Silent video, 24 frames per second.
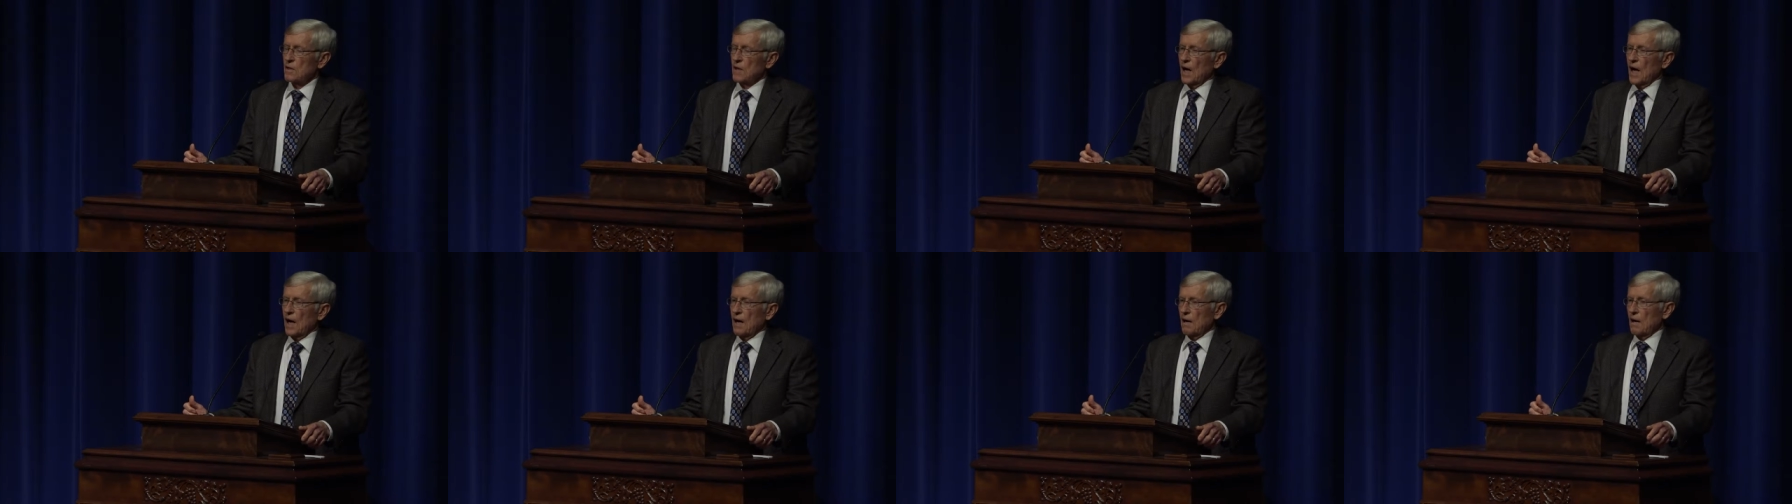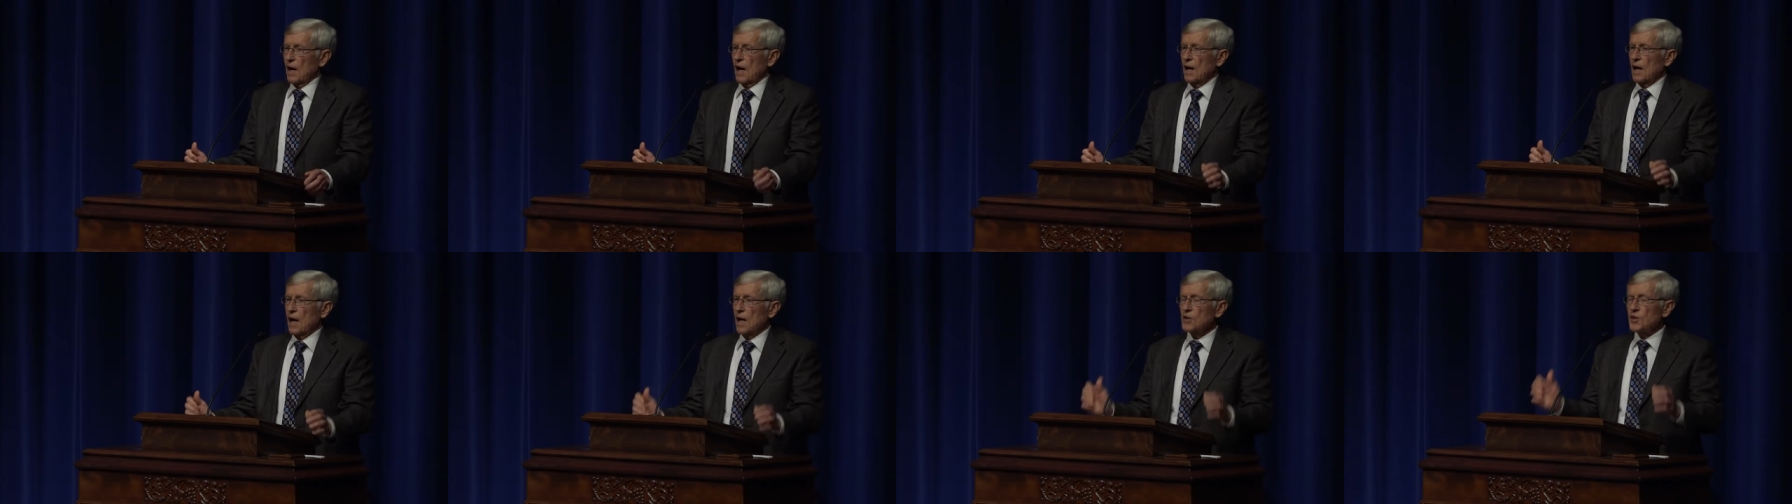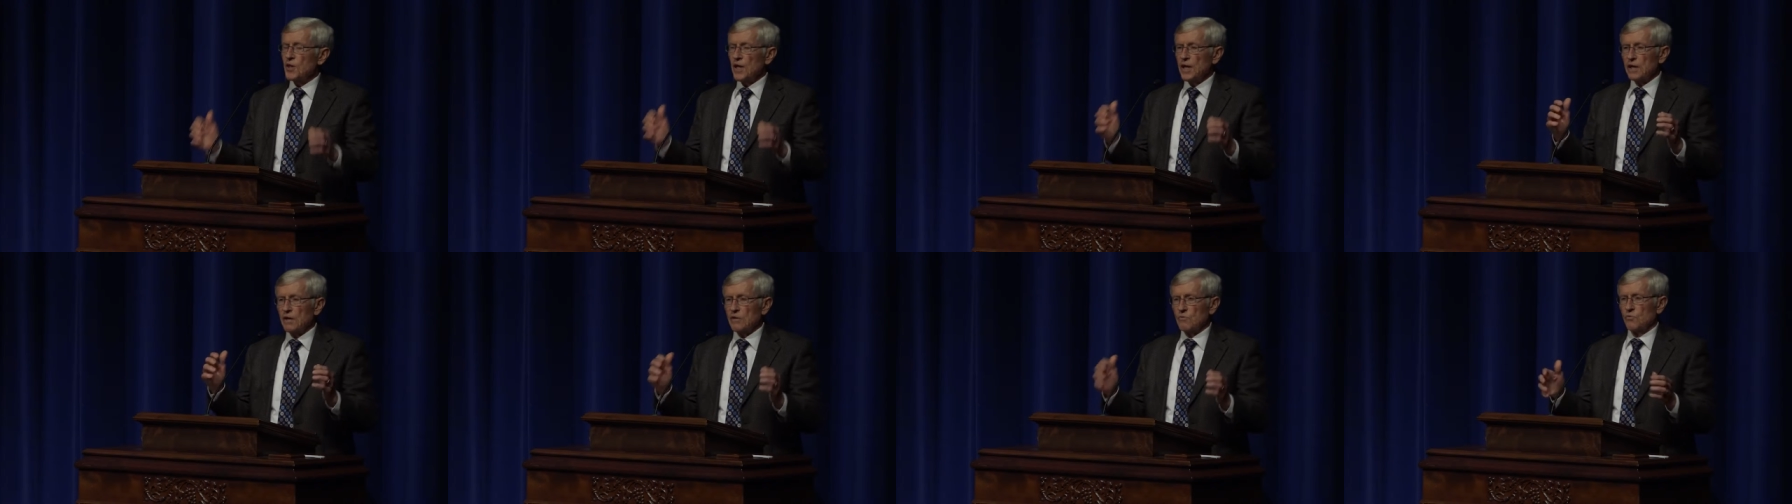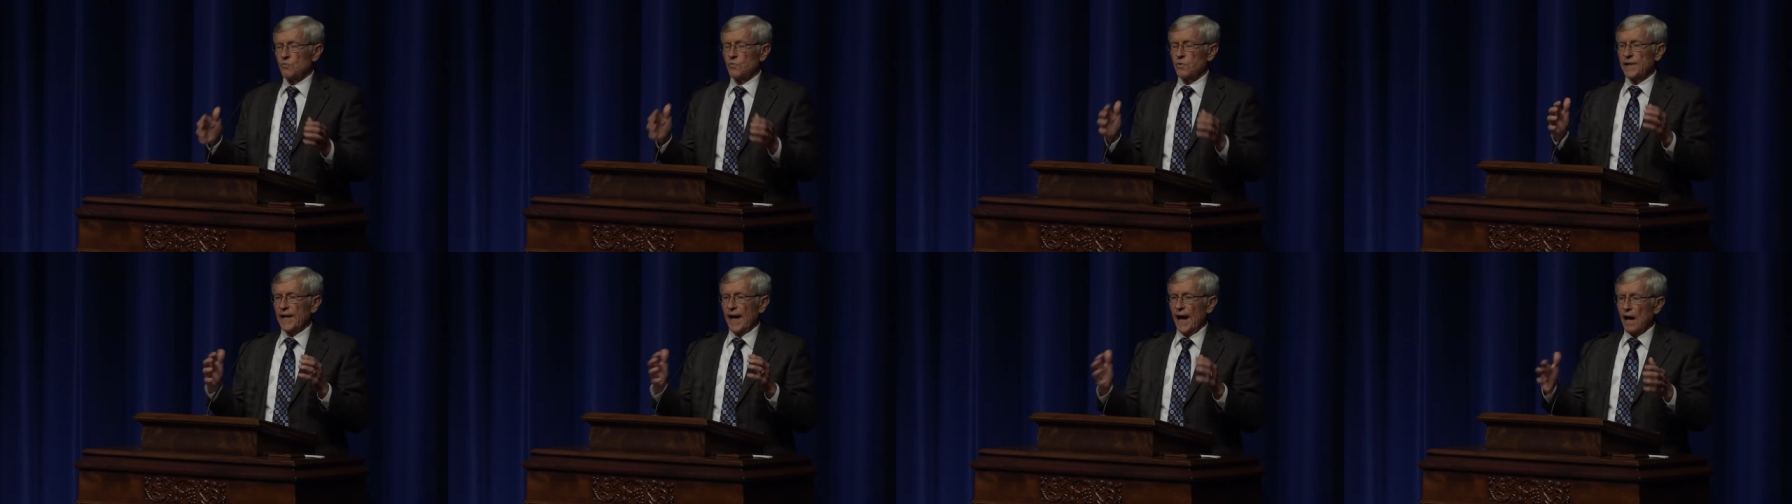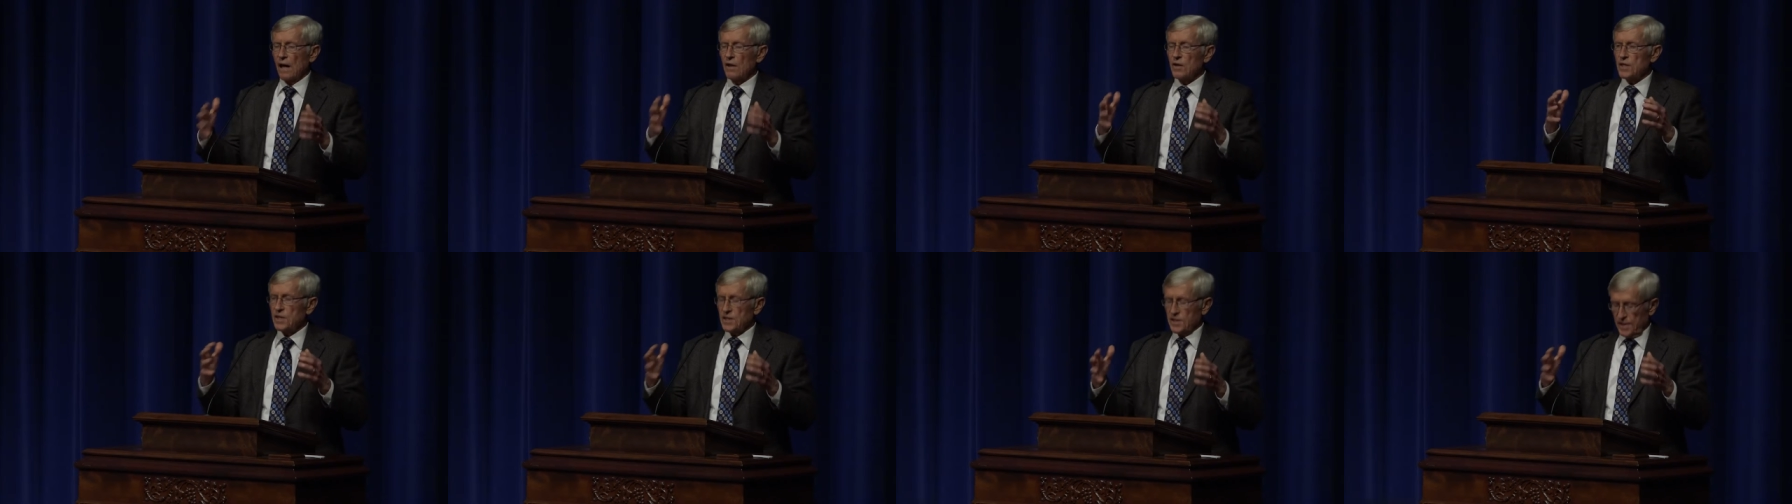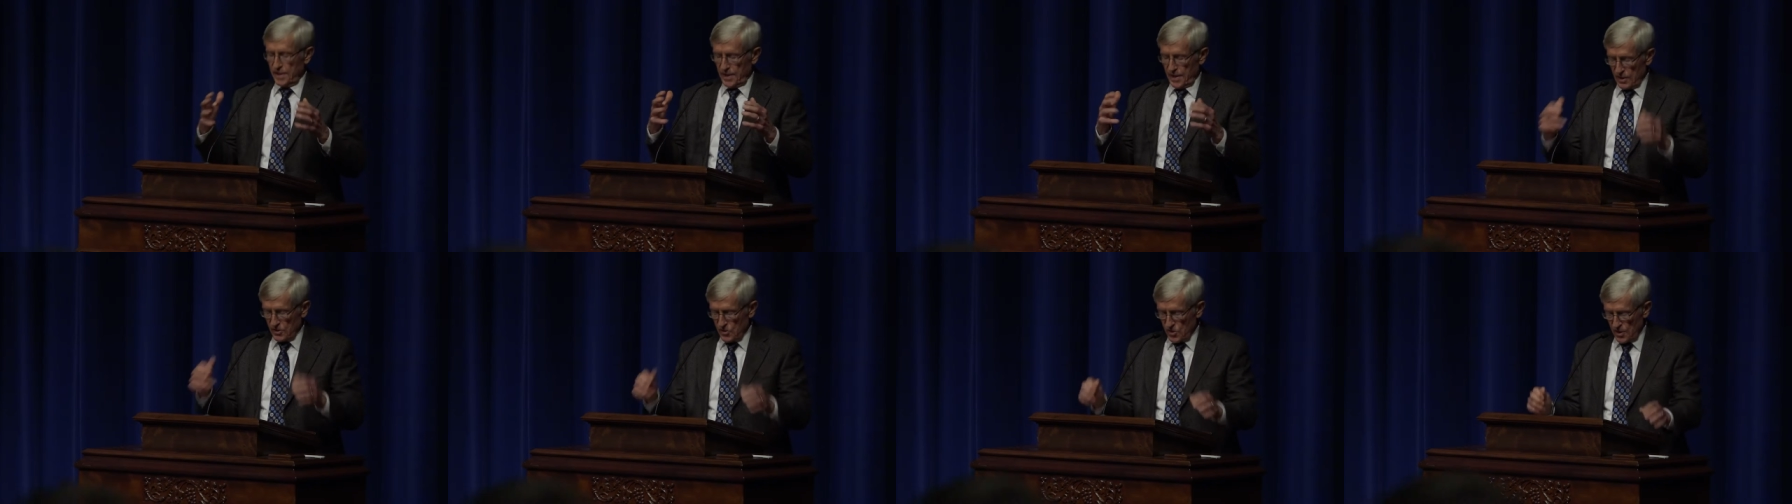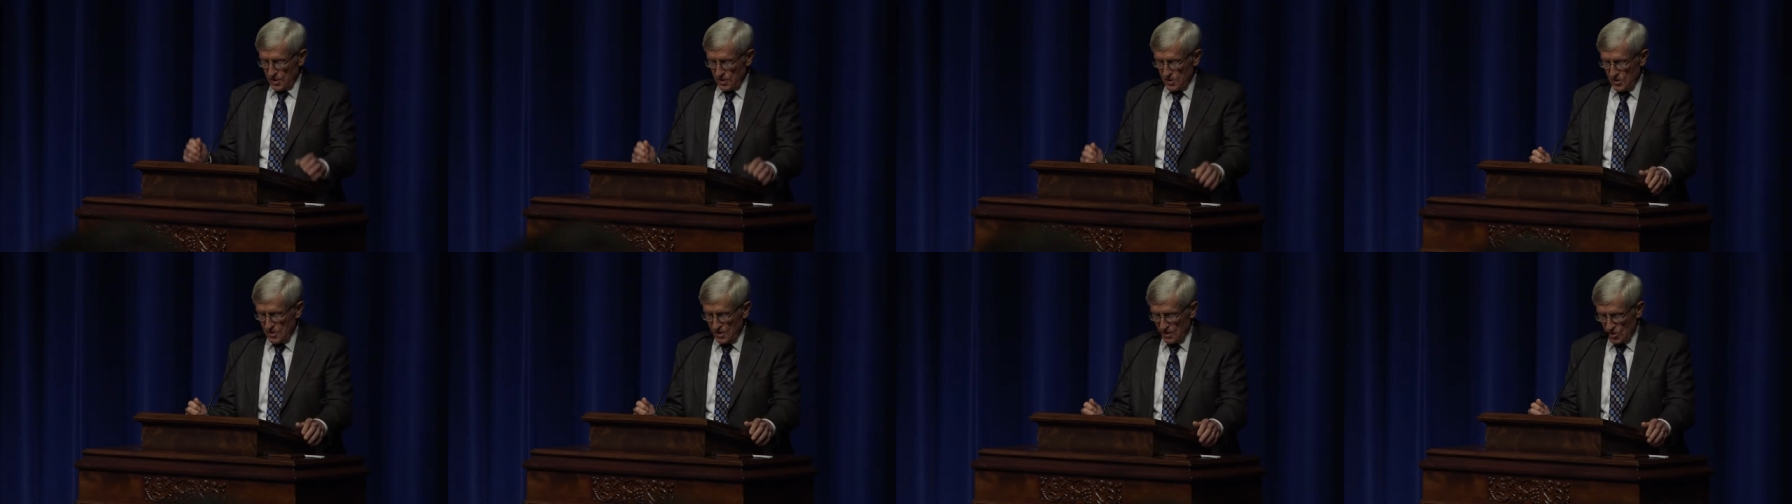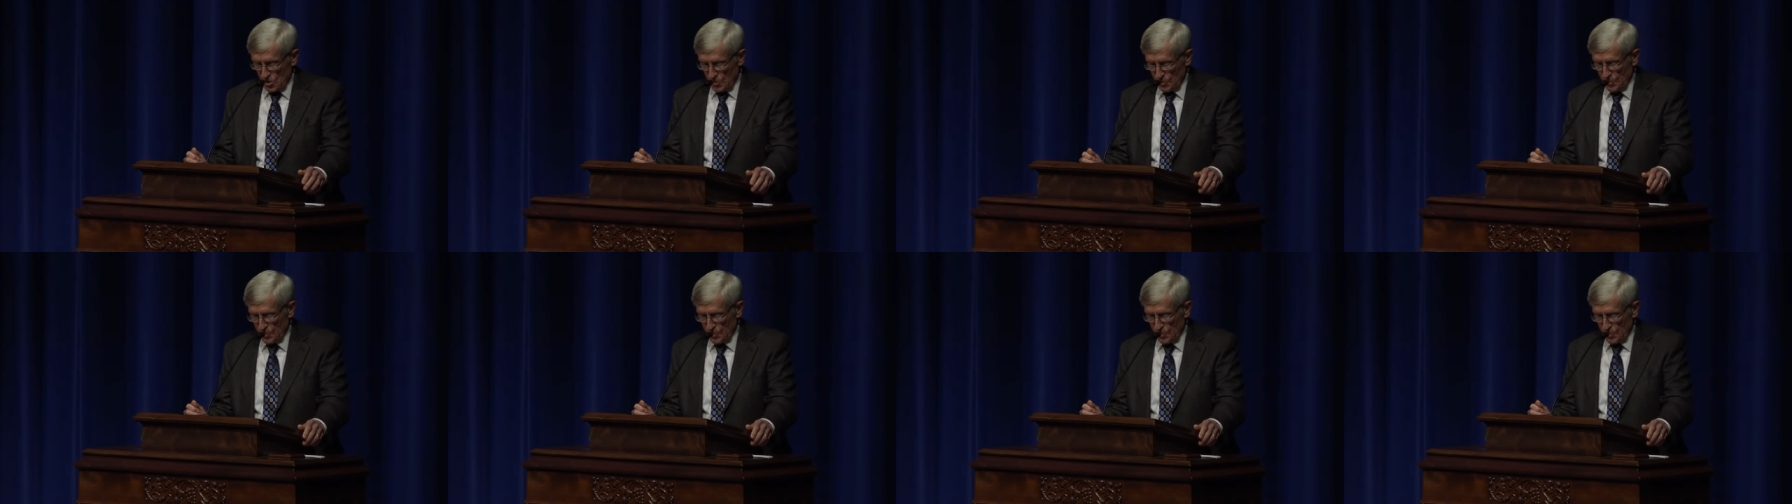I, I think reality exists as